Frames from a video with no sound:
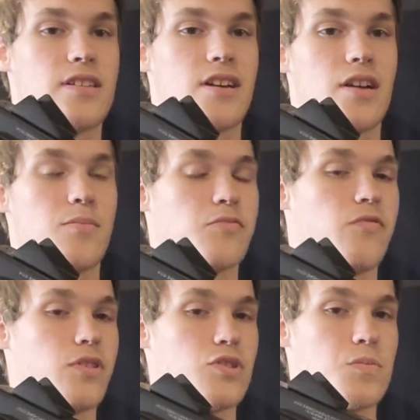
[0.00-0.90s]
the gun
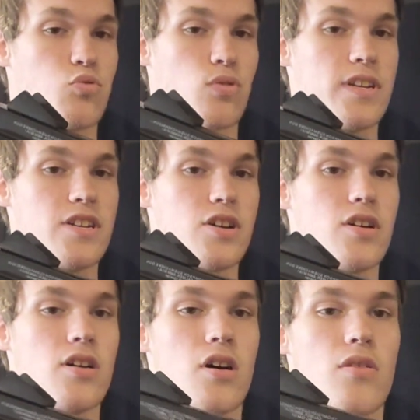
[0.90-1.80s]
feels pretty
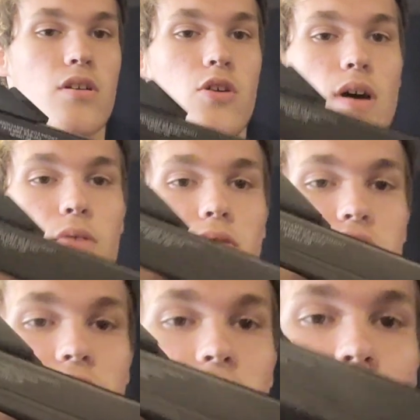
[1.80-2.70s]
good, although I will
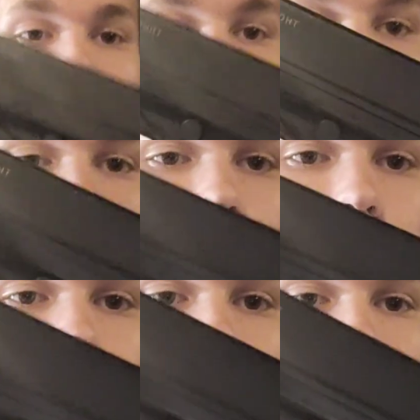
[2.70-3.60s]
say the
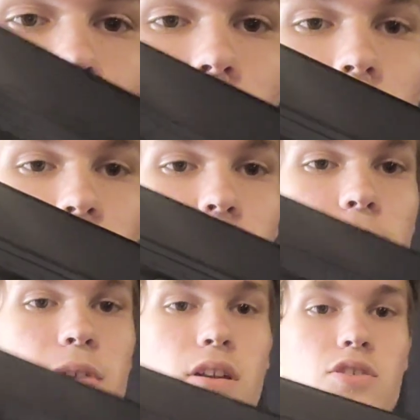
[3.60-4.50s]
grip
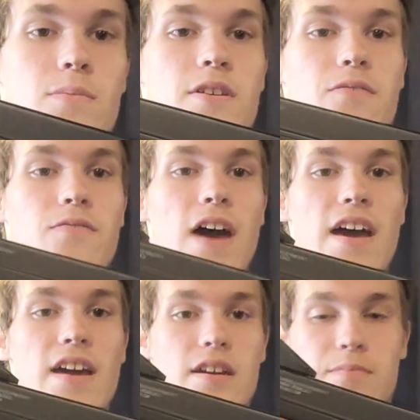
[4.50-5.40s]
here is a bit
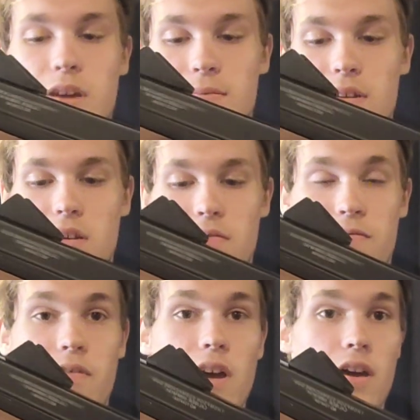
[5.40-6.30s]
fat, and maybe if
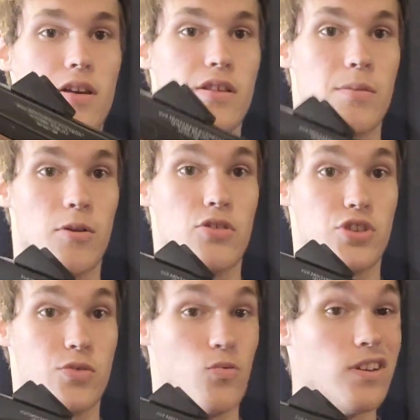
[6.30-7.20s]
the
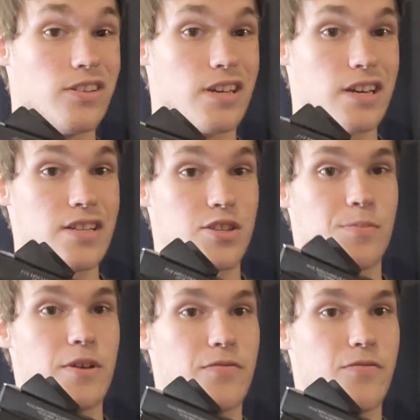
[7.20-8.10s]
person wielding it is a
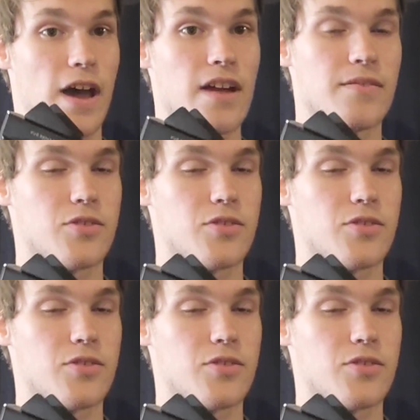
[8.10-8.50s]
bit fat,